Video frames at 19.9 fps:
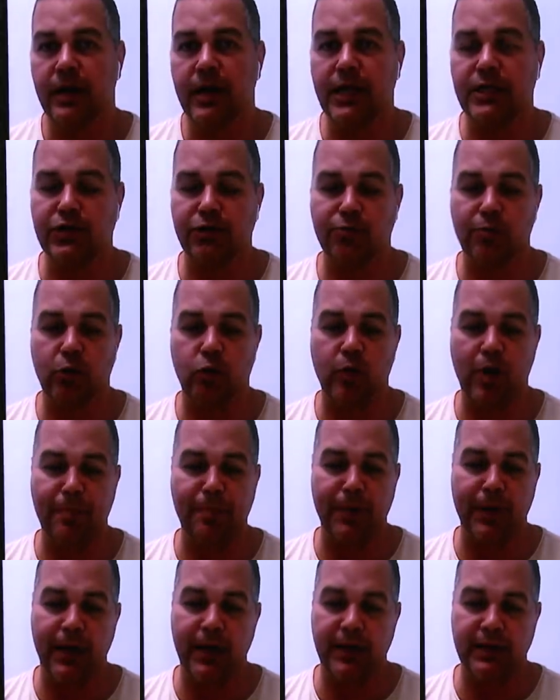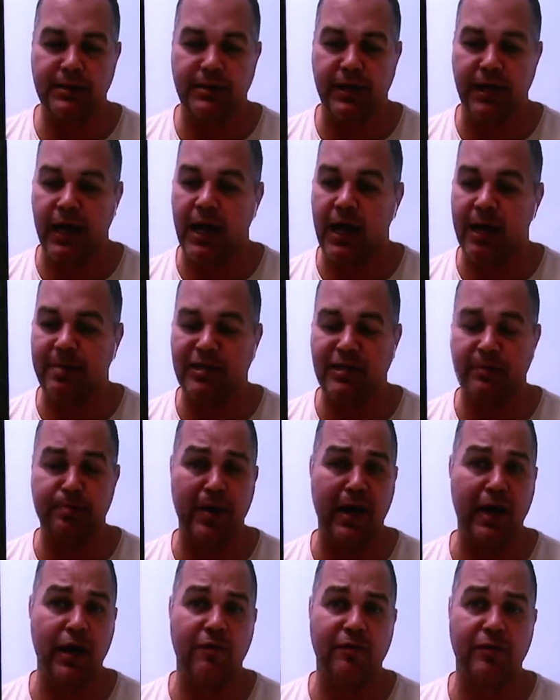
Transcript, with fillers: it's a real weapon in his game. He's made